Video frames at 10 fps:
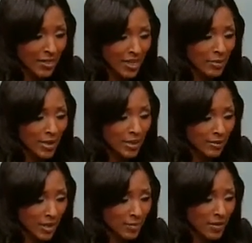they
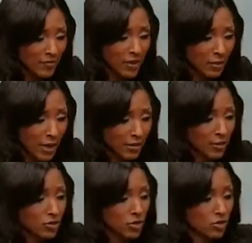may feel like
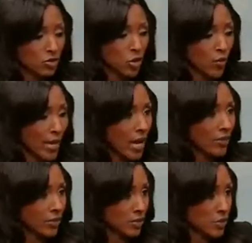there's no way
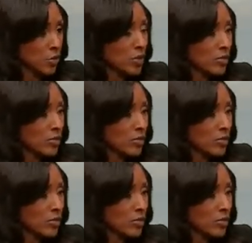out, that this is